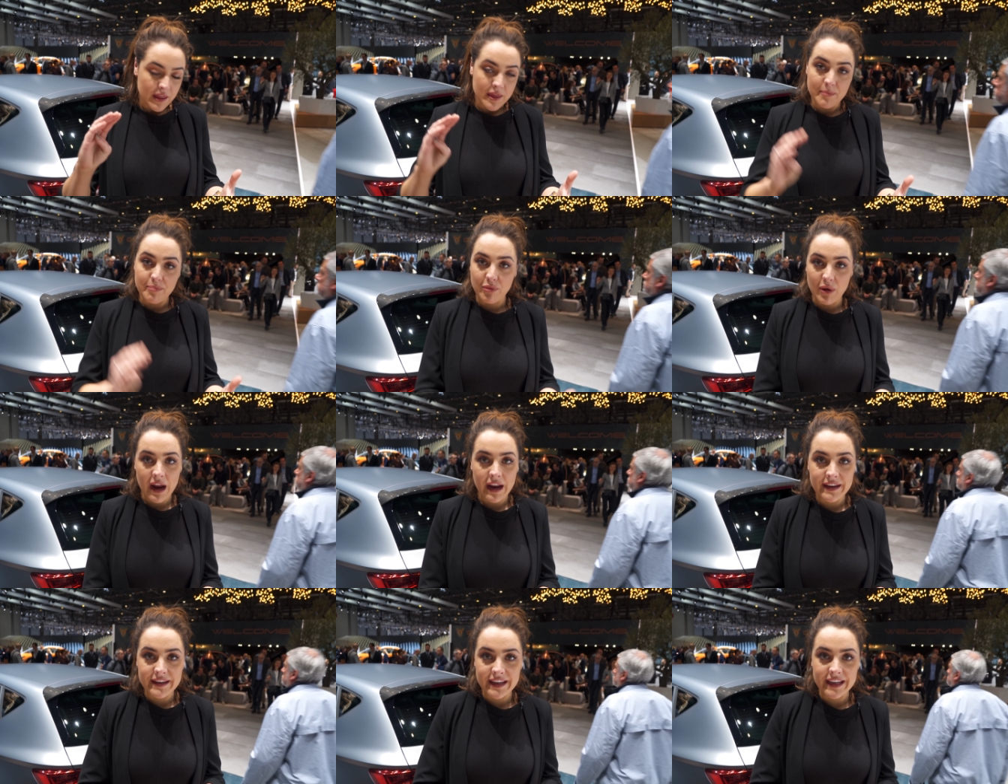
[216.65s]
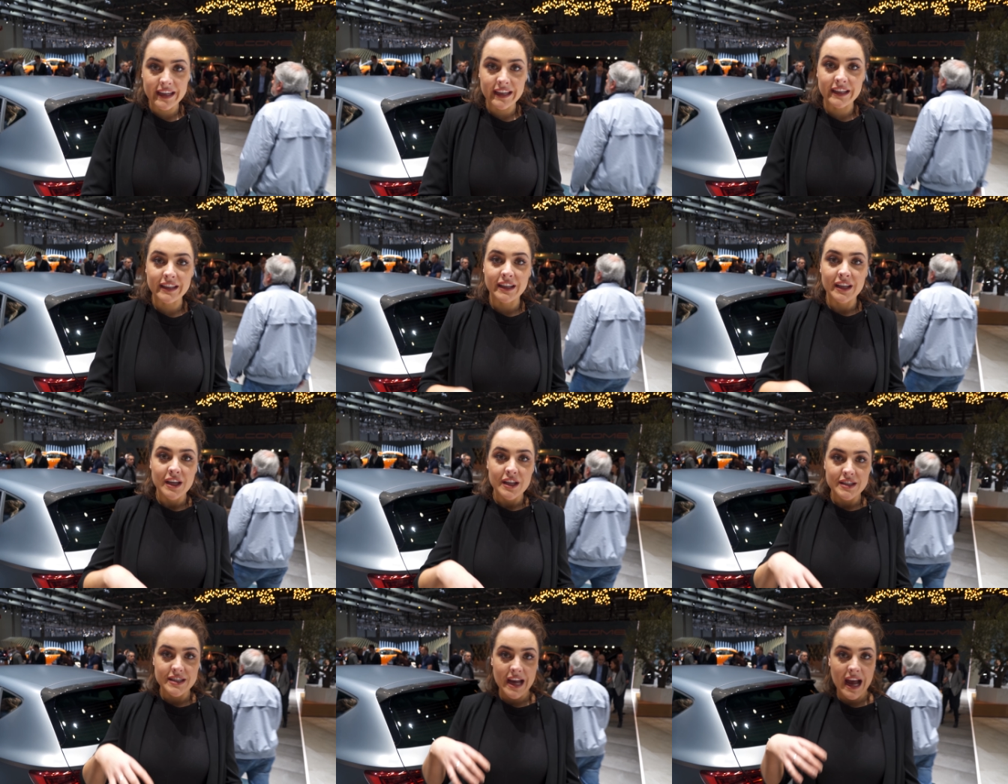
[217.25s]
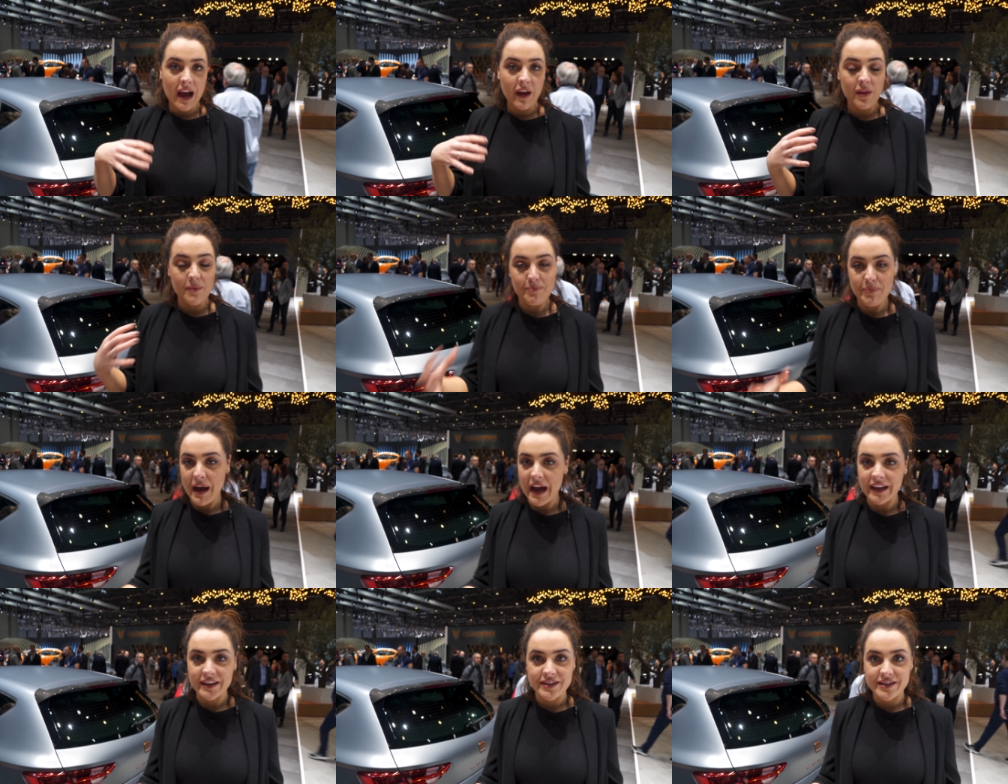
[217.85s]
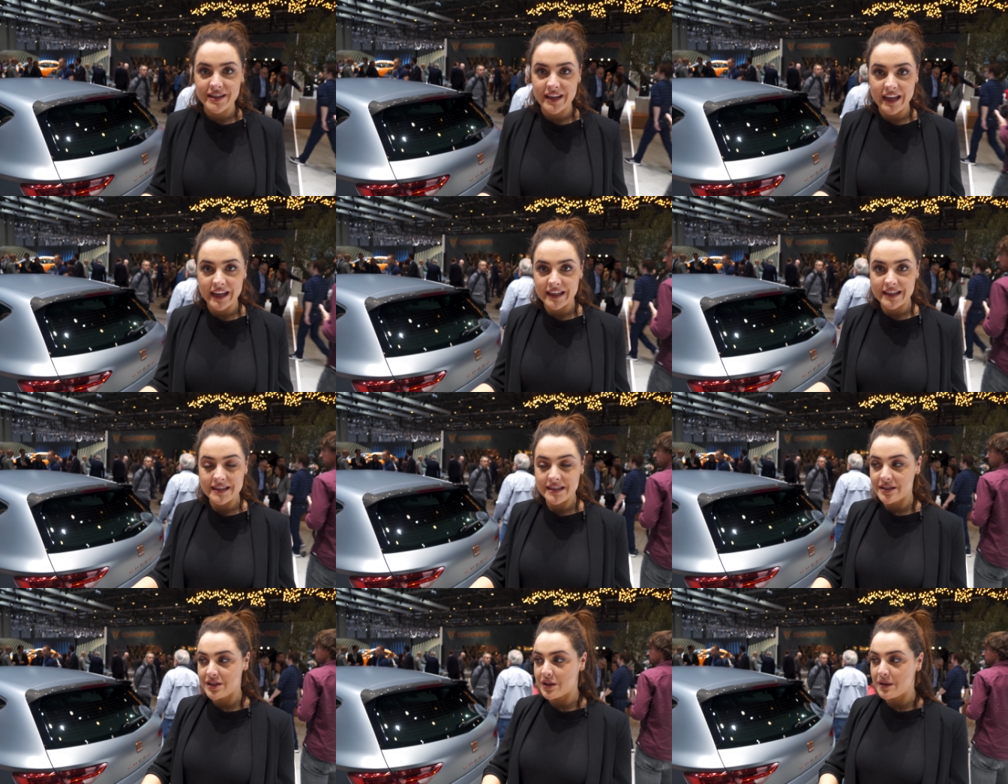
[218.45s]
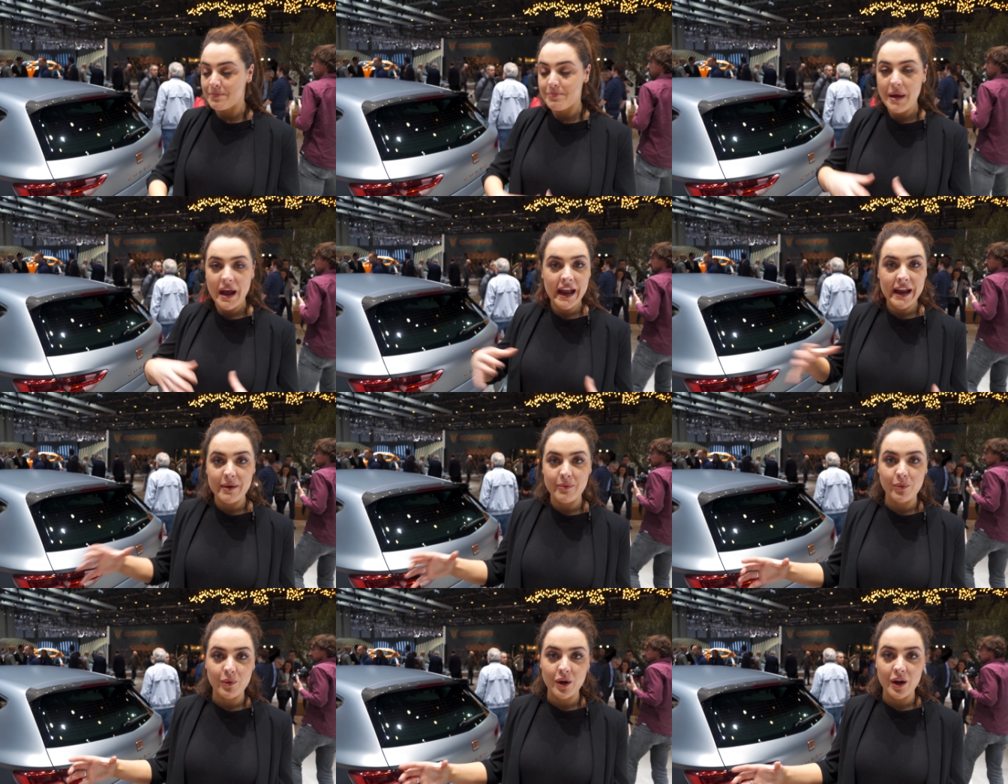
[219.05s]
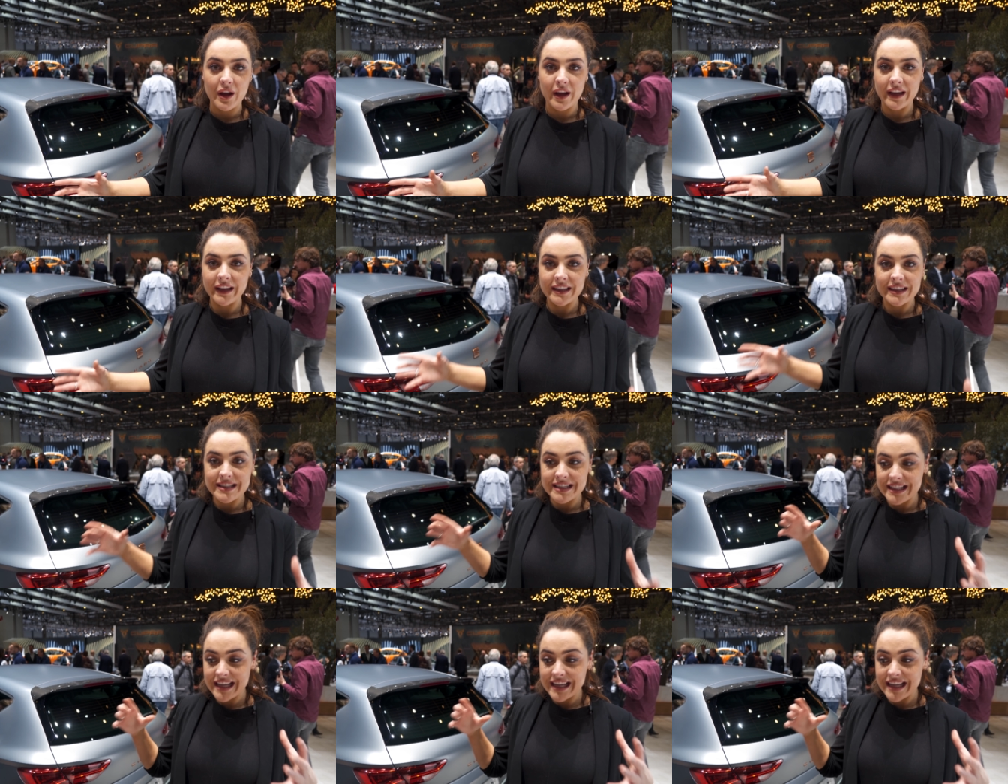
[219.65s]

the branding to how the badge sits, to the paintwork,